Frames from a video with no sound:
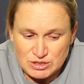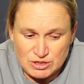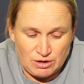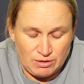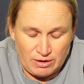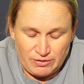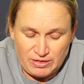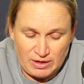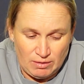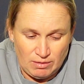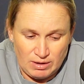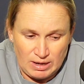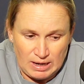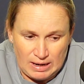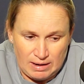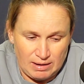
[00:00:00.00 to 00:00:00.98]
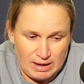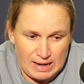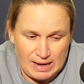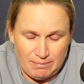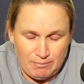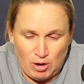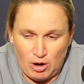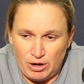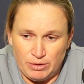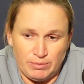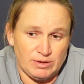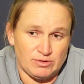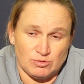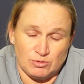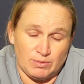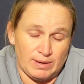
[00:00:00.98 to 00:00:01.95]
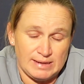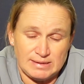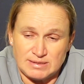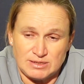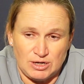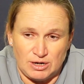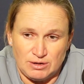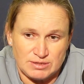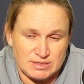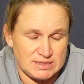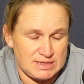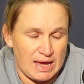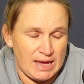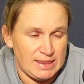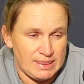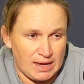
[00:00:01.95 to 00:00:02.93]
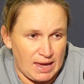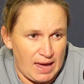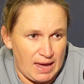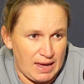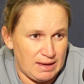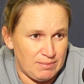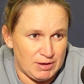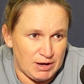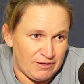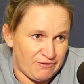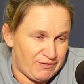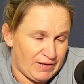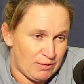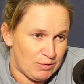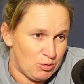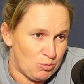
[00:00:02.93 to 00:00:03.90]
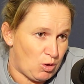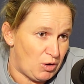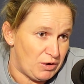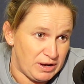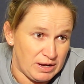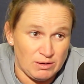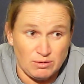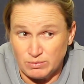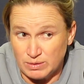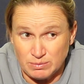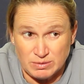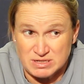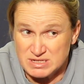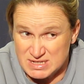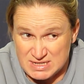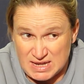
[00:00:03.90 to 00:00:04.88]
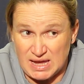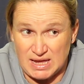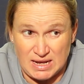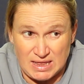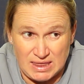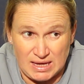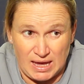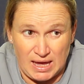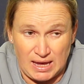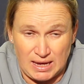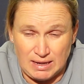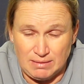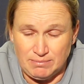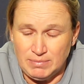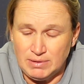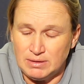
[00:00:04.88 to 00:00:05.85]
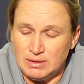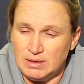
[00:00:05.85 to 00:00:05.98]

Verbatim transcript: You know, I think uh, our motto is always you know stay in the game, and I felt at one 0 we were staying in the game.